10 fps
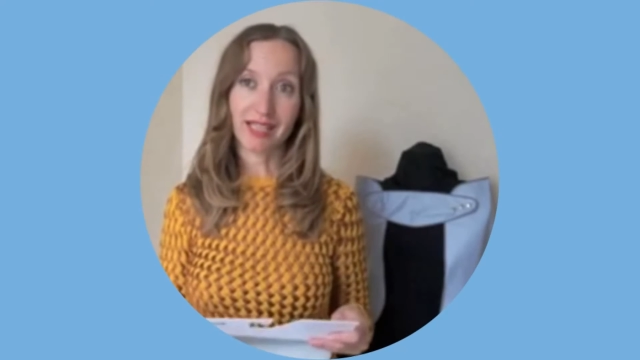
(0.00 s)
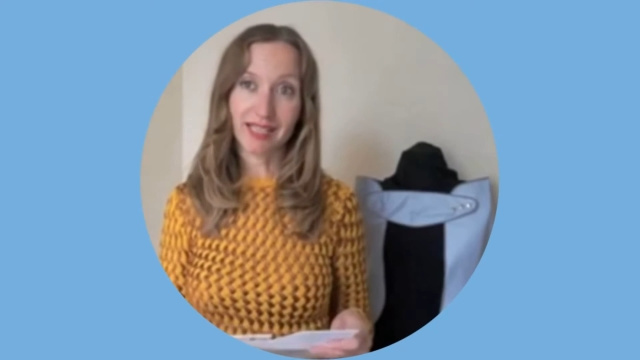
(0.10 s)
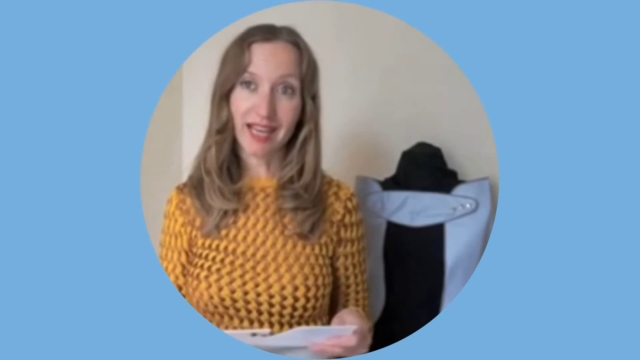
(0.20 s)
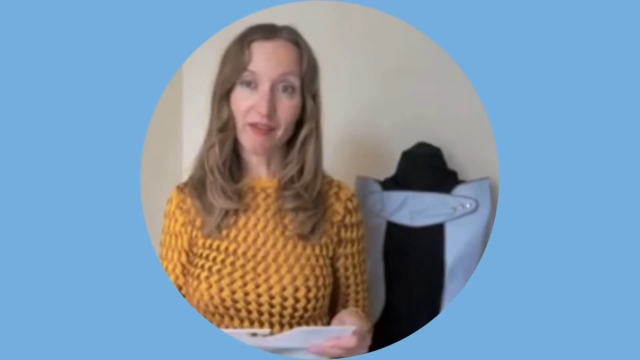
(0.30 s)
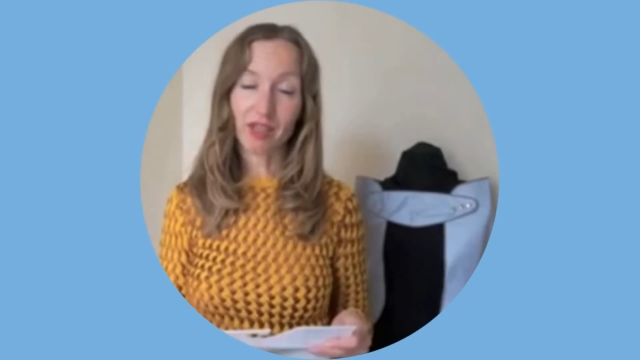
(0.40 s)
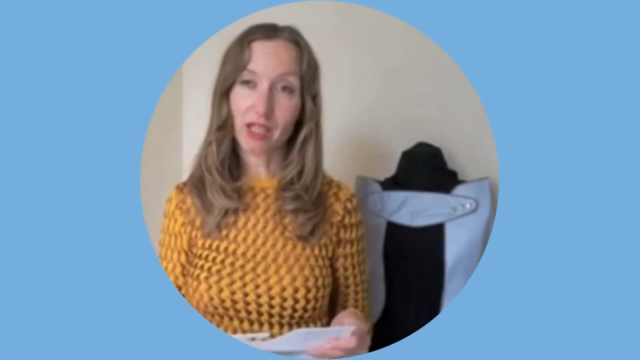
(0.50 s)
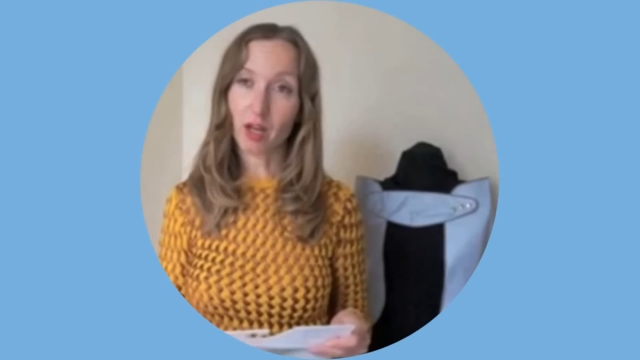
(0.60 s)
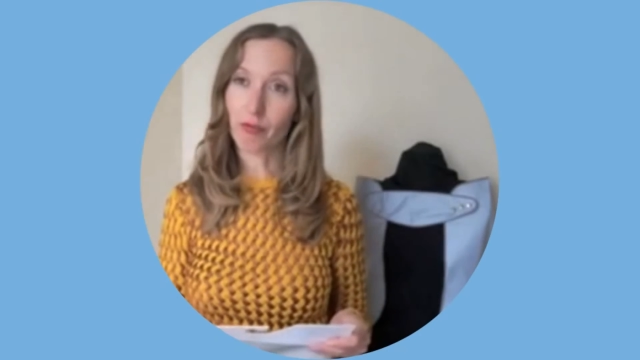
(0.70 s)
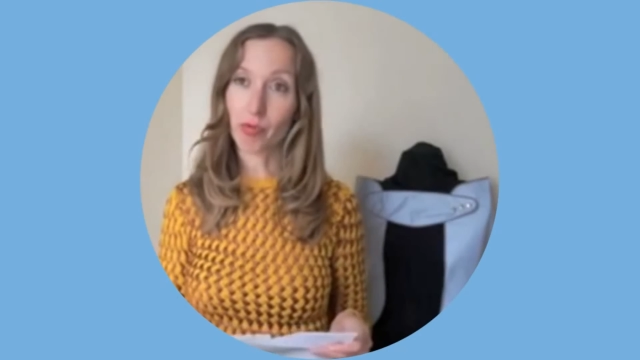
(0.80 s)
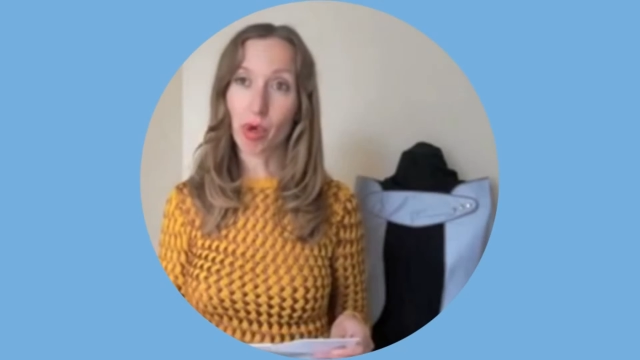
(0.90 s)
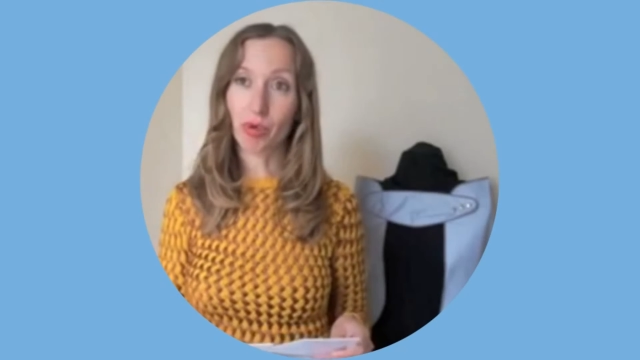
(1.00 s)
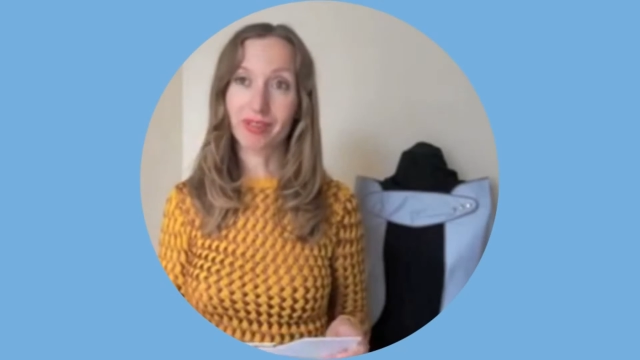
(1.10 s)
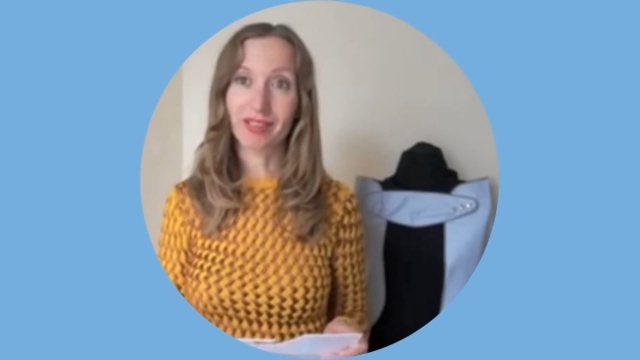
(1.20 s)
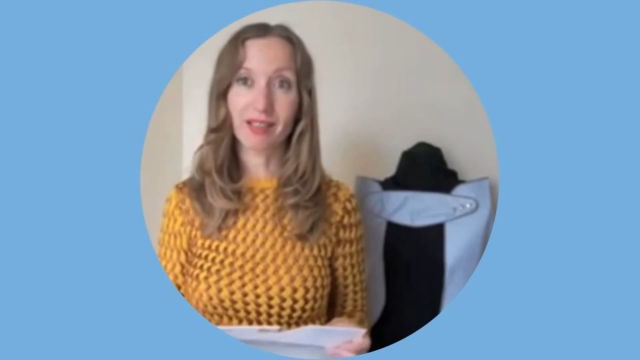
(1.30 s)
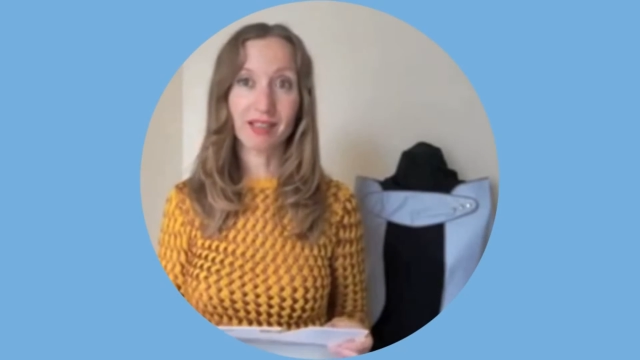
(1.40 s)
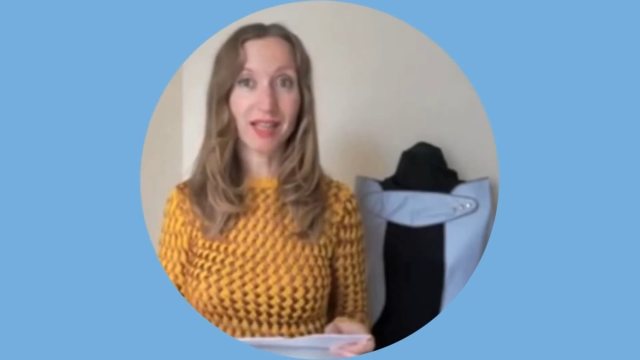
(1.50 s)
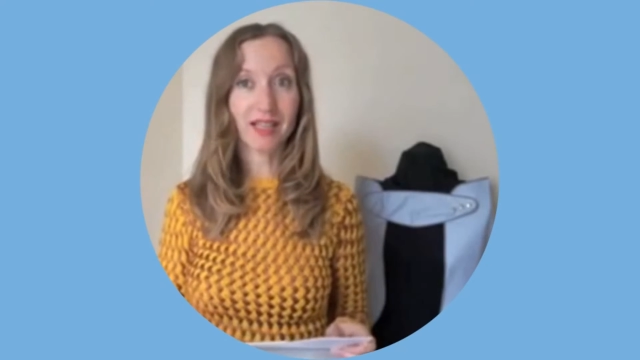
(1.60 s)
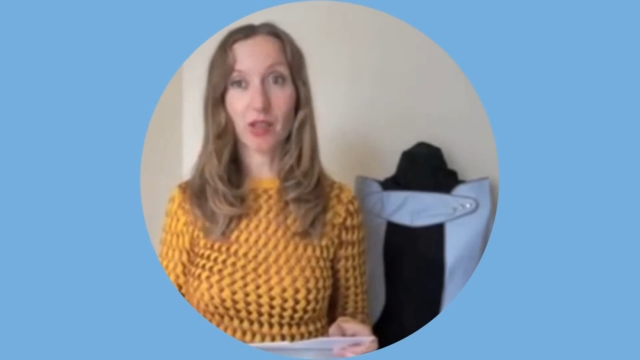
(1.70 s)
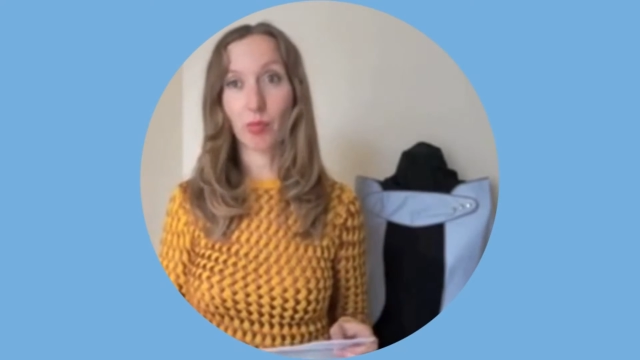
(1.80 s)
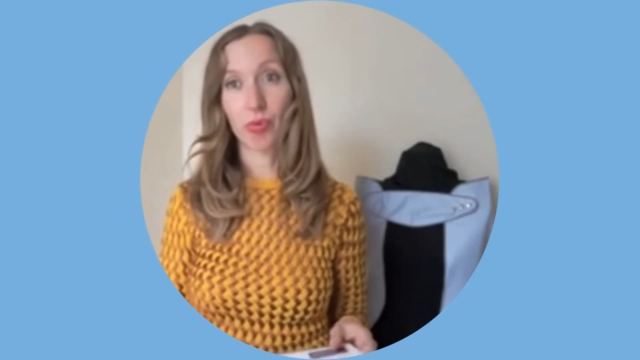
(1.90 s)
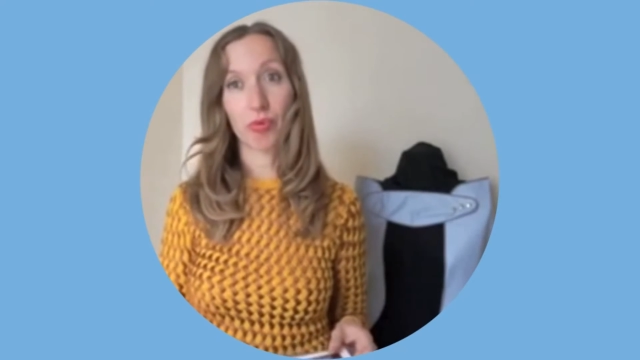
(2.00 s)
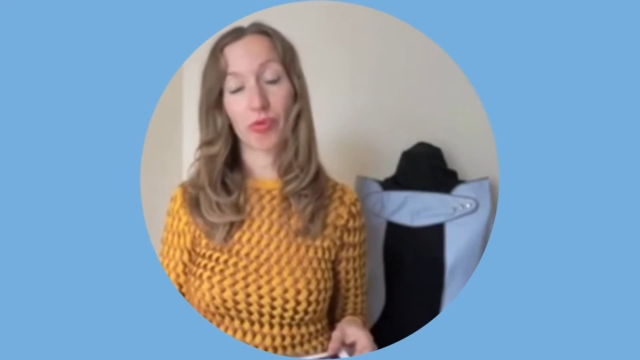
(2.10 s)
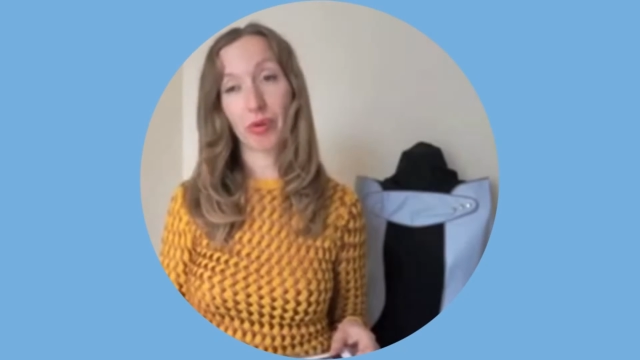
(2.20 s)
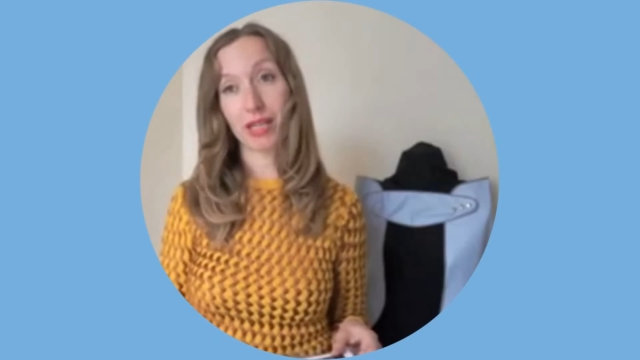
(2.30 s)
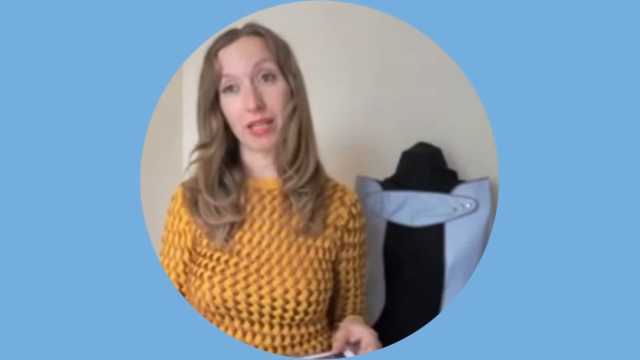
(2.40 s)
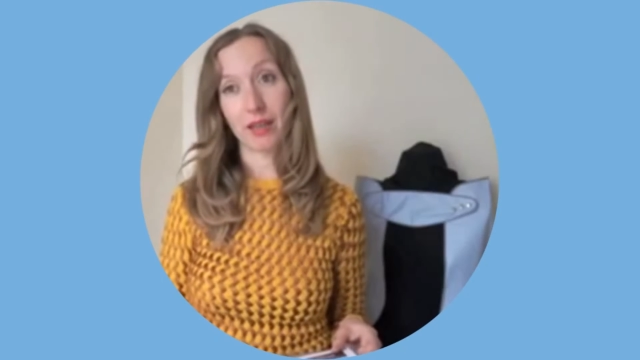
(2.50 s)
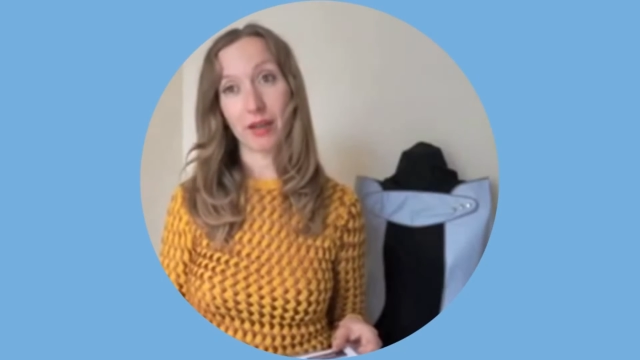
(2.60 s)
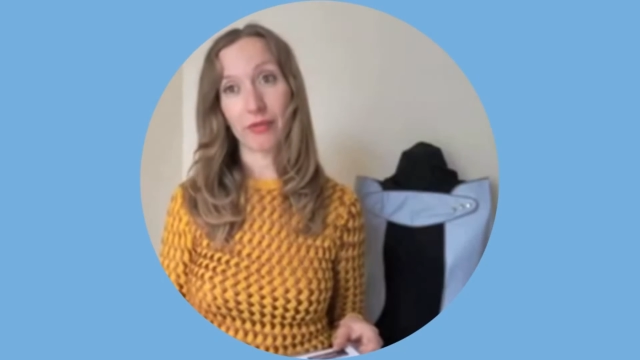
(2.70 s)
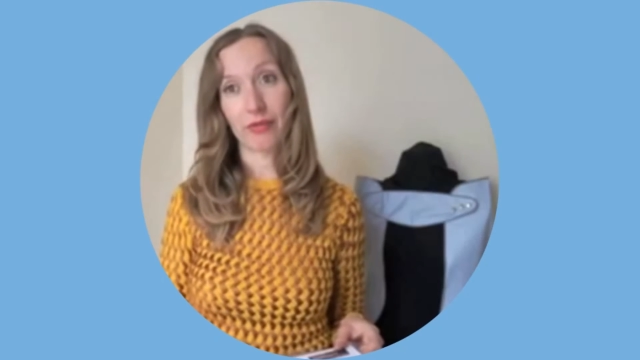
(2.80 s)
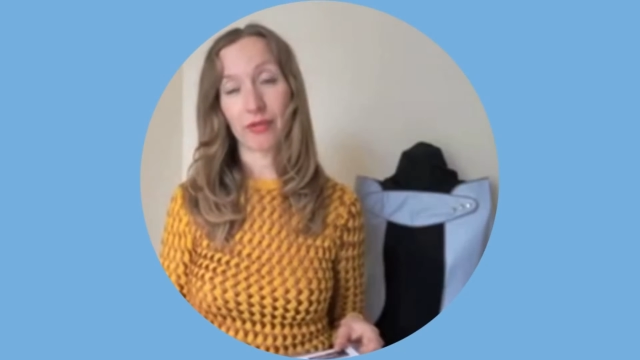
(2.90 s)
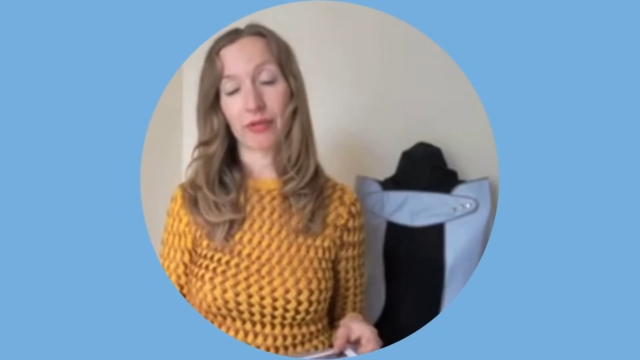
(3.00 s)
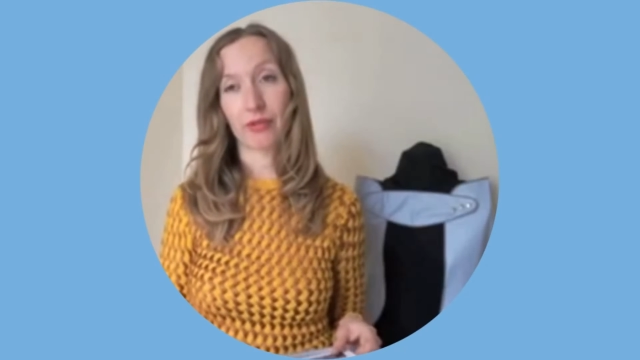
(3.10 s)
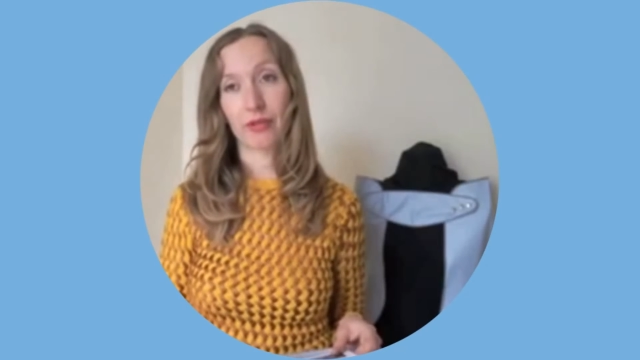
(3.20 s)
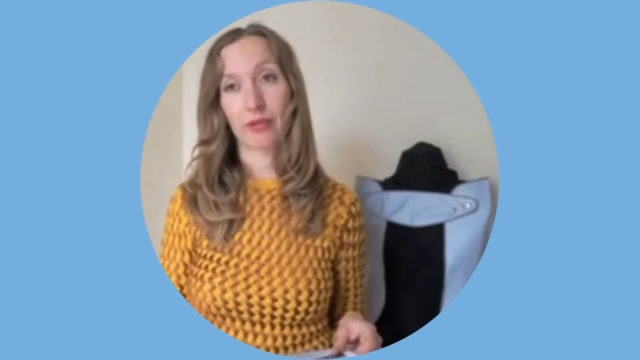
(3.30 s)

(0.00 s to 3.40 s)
yet safety on the roads doesn't improve quickly enough.